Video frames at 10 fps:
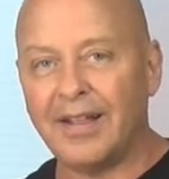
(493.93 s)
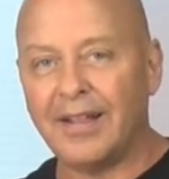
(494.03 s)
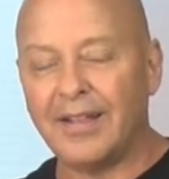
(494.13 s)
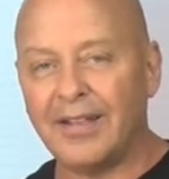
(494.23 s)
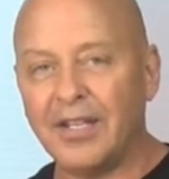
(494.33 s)

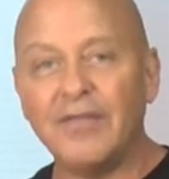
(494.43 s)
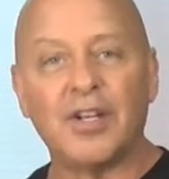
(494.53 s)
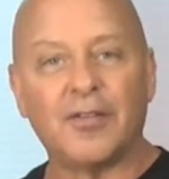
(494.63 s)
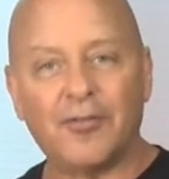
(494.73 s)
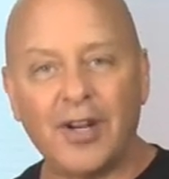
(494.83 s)
You live in
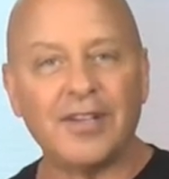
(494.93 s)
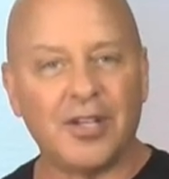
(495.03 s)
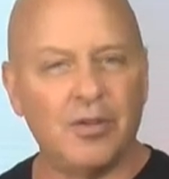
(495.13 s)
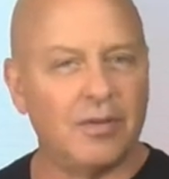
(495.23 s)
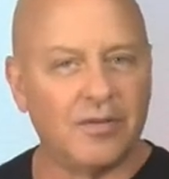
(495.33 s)
a friendly
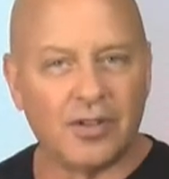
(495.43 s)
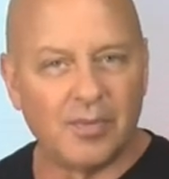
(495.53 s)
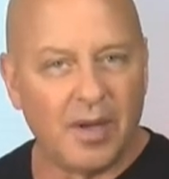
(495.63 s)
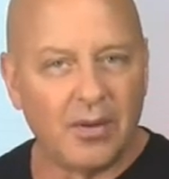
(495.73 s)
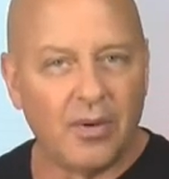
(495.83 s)
universe,
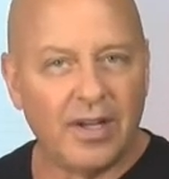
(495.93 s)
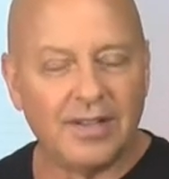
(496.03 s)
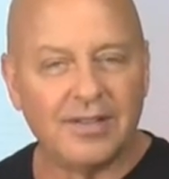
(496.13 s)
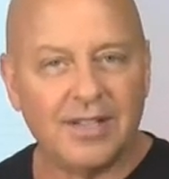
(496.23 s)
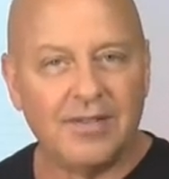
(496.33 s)
by the way,
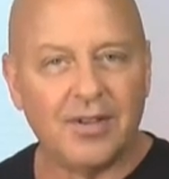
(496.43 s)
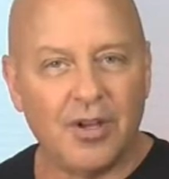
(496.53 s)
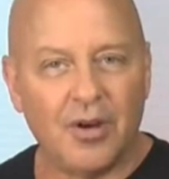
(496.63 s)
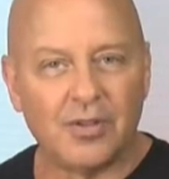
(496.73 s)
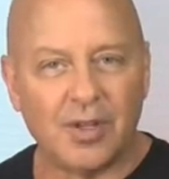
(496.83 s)
even
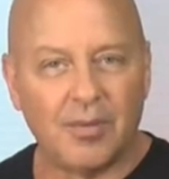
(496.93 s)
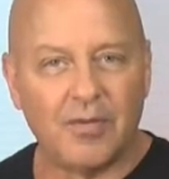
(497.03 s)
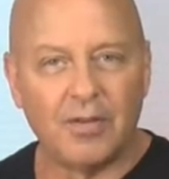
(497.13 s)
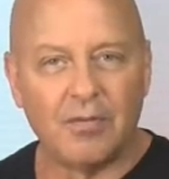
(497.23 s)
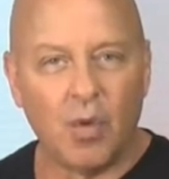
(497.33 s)
though some of
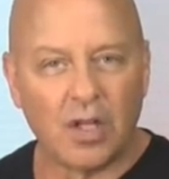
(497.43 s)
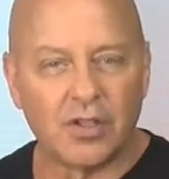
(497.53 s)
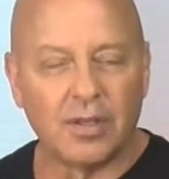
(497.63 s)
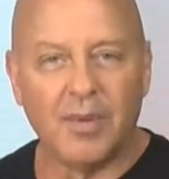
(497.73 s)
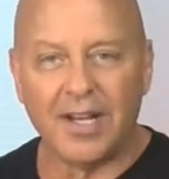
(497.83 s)
you
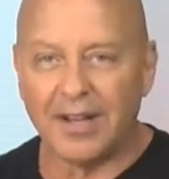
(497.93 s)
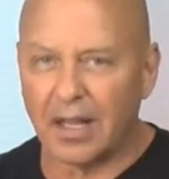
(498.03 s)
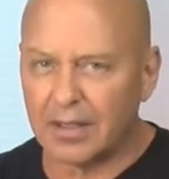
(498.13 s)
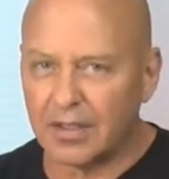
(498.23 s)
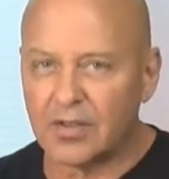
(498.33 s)
watching might
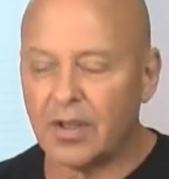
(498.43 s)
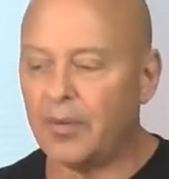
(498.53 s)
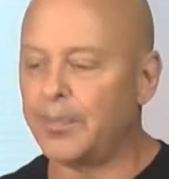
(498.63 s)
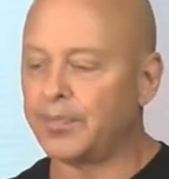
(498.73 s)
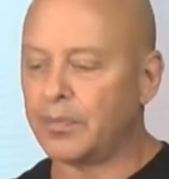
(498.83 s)
not think so.
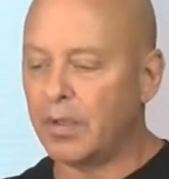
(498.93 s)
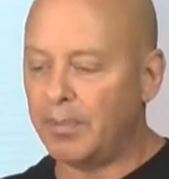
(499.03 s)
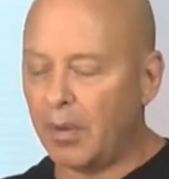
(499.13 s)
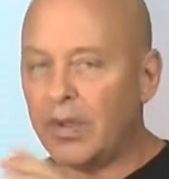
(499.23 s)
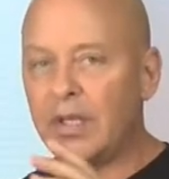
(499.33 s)

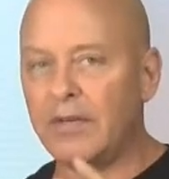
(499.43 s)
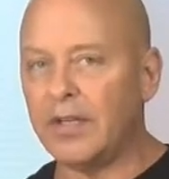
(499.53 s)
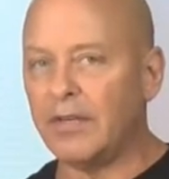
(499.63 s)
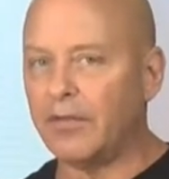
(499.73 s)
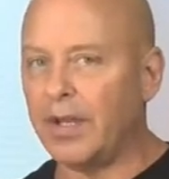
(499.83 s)
But we live in
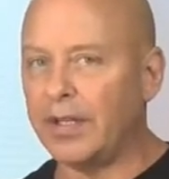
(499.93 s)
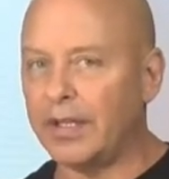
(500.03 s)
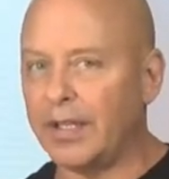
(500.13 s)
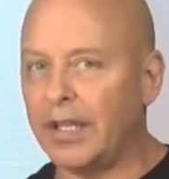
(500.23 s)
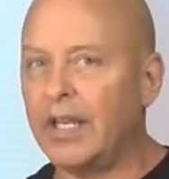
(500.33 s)
a
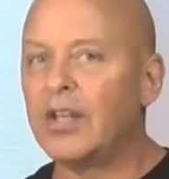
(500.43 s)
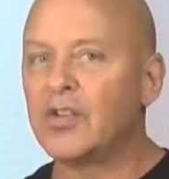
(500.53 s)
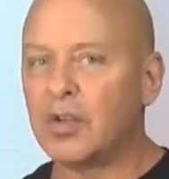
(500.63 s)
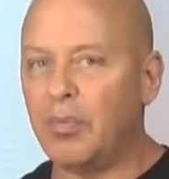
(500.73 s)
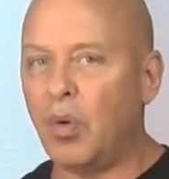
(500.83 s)
friendly,
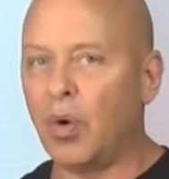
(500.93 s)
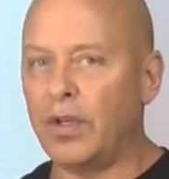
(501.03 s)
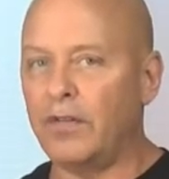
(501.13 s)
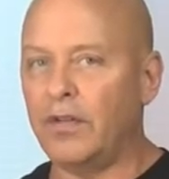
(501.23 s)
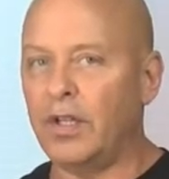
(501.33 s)

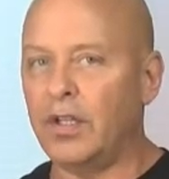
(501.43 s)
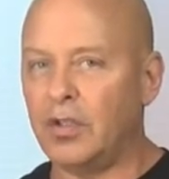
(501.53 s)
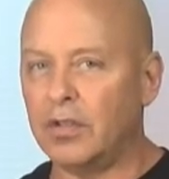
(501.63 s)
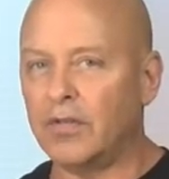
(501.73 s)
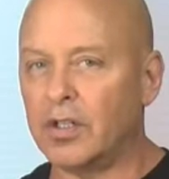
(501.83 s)
supportive
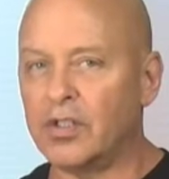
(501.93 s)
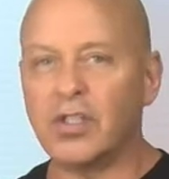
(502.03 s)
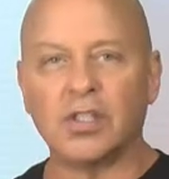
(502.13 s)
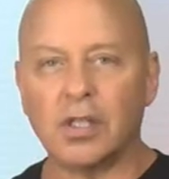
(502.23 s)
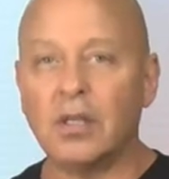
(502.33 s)
universe.
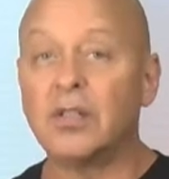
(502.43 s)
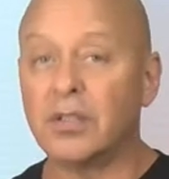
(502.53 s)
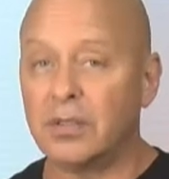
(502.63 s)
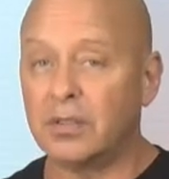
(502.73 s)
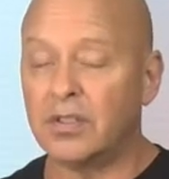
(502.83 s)
Just
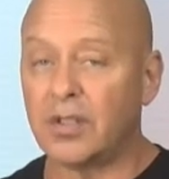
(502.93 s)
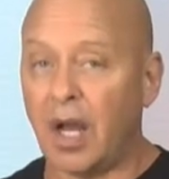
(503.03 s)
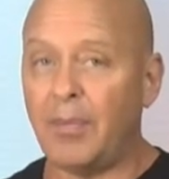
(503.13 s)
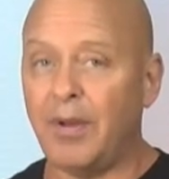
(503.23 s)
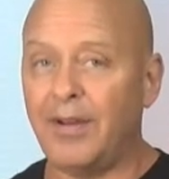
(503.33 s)

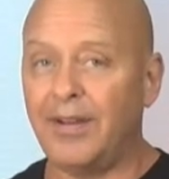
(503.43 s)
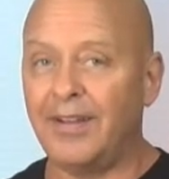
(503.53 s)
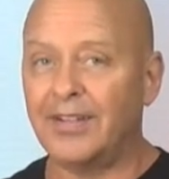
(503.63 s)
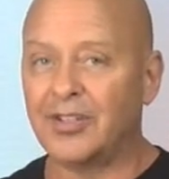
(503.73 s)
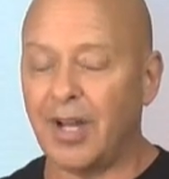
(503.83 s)
stop,
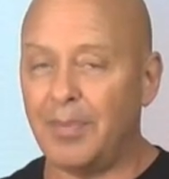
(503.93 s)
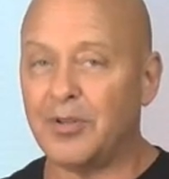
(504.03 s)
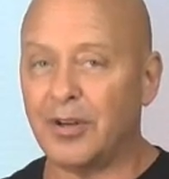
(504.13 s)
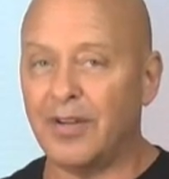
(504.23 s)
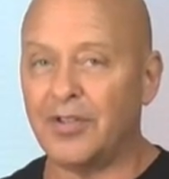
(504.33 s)

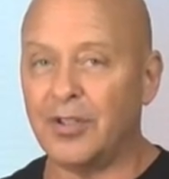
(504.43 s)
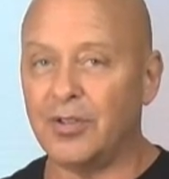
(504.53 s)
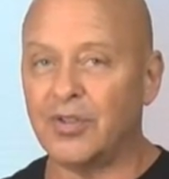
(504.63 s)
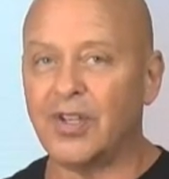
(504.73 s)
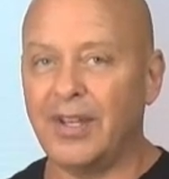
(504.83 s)
turn off the
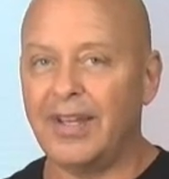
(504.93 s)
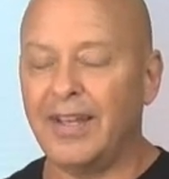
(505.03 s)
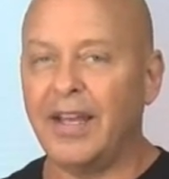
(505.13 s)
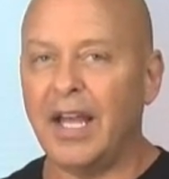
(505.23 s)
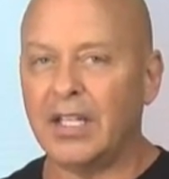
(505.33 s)
news,
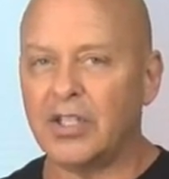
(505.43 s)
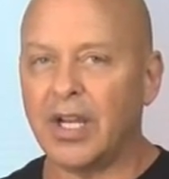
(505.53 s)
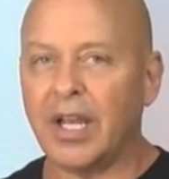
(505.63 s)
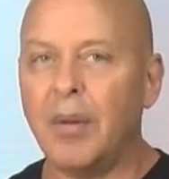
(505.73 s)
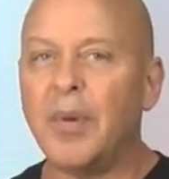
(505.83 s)
and
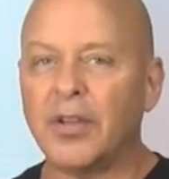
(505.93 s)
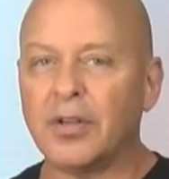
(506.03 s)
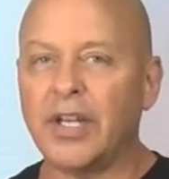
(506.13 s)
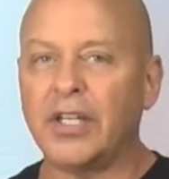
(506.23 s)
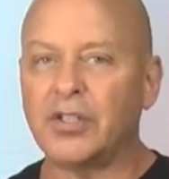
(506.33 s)
check out Mother
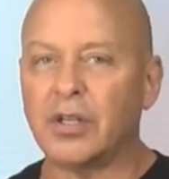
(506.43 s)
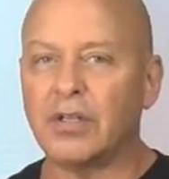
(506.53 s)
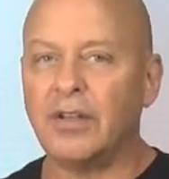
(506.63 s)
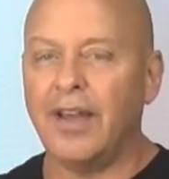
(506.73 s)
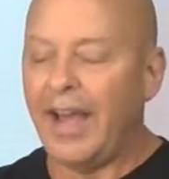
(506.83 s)
Nature
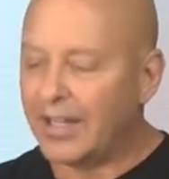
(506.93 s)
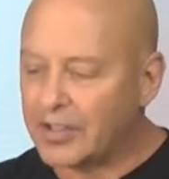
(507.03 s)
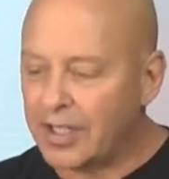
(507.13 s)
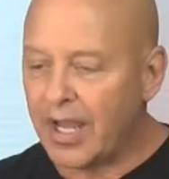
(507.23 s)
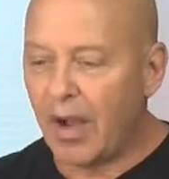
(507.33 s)
and
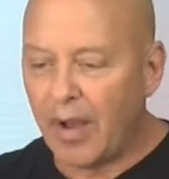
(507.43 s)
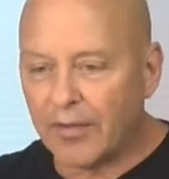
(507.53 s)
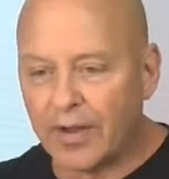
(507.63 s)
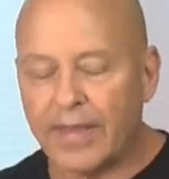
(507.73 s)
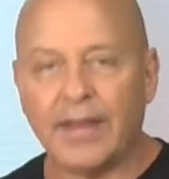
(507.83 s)
see how
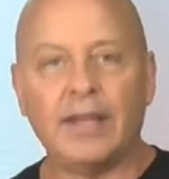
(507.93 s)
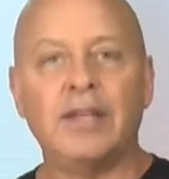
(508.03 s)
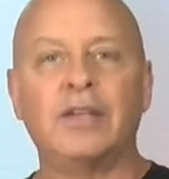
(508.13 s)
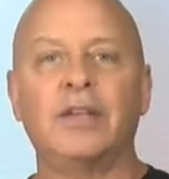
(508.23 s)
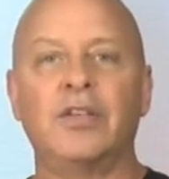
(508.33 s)
everything
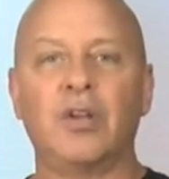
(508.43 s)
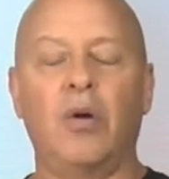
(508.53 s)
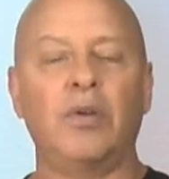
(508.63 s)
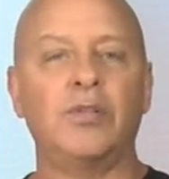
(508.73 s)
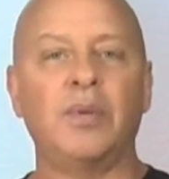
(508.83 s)
is
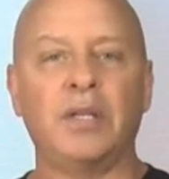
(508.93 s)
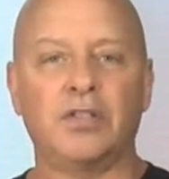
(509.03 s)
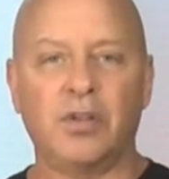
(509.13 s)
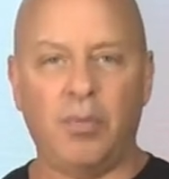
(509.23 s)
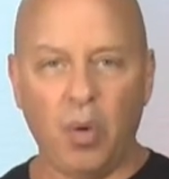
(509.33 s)
always being
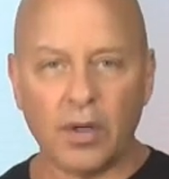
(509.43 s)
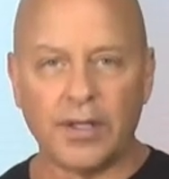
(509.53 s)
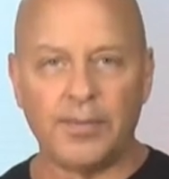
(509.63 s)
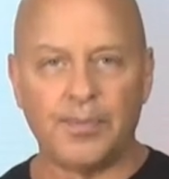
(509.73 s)
supported.